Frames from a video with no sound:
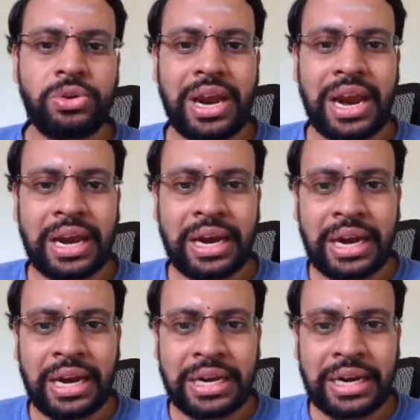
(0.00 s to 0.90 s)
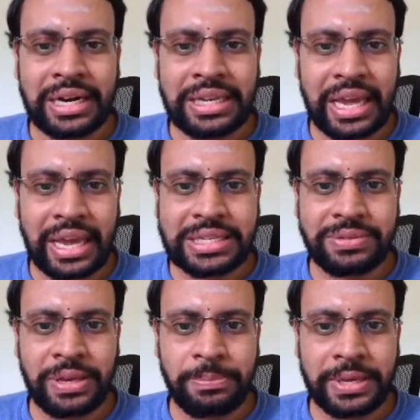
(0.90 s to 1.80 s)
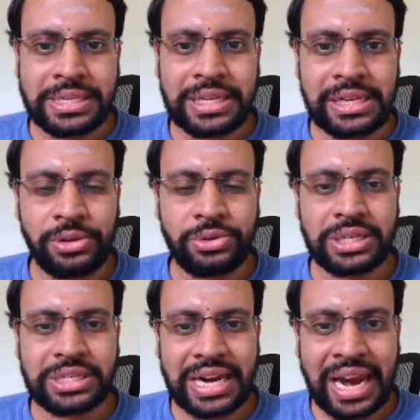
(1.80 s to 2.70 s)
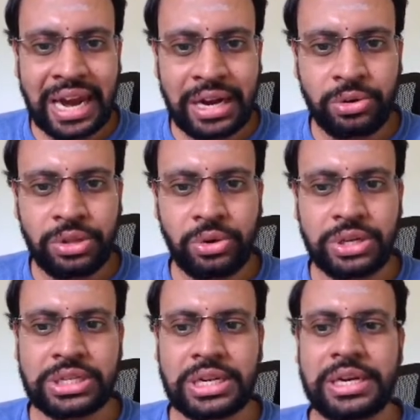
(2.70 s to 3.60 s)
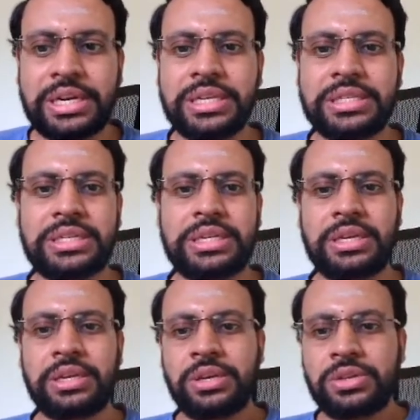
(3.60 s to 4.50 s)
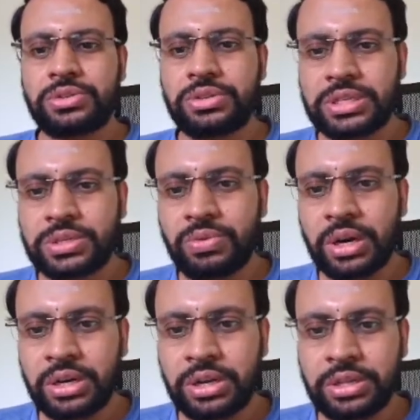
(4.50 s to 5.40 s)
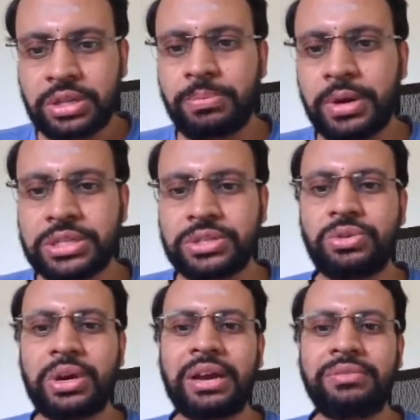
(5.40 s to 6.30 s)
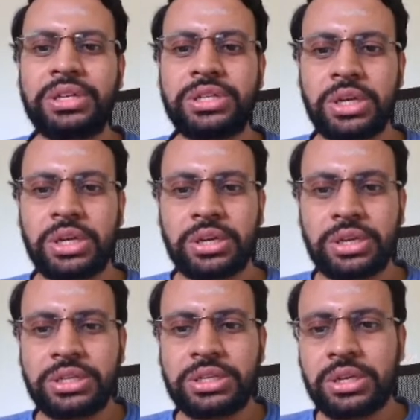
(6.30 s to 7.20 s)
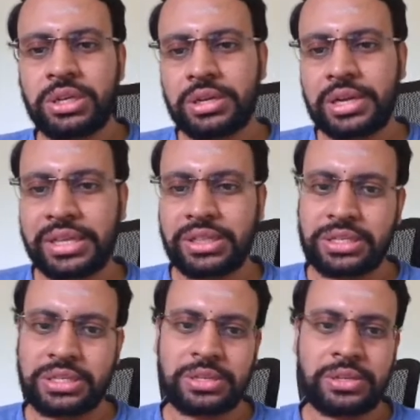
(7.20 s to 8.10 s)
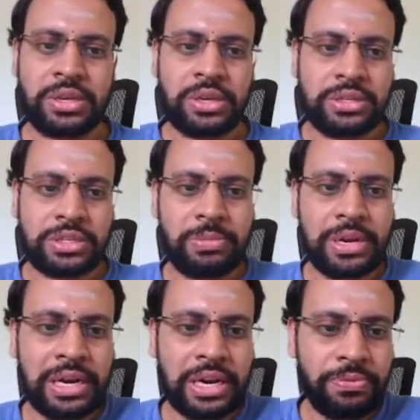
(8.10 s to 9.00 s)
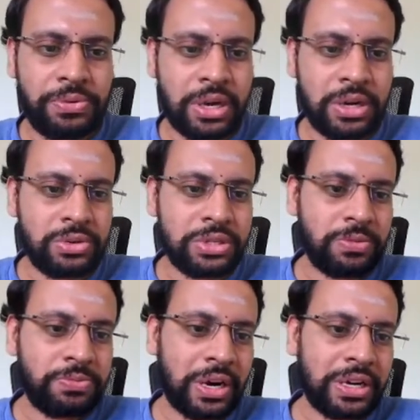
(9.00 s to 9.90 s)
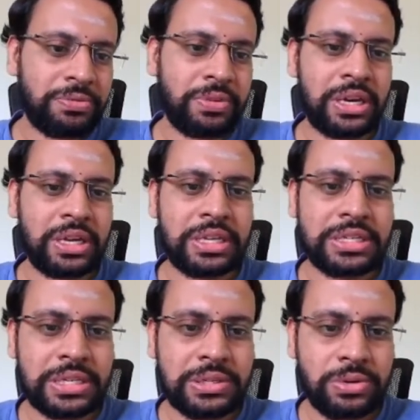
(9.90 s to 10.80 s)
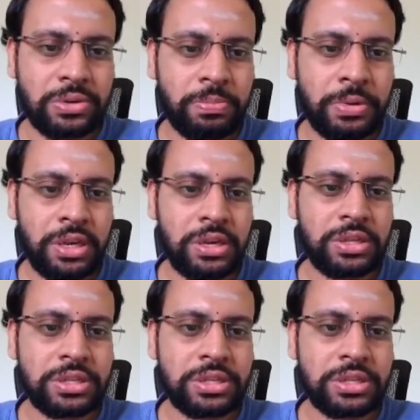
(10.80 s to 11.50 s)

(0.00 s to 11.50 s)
and at the xy pixel you just add to the original intensity. So that's what the mask you have it is like this. Similarly, if you are using 45 degrees isotropic, this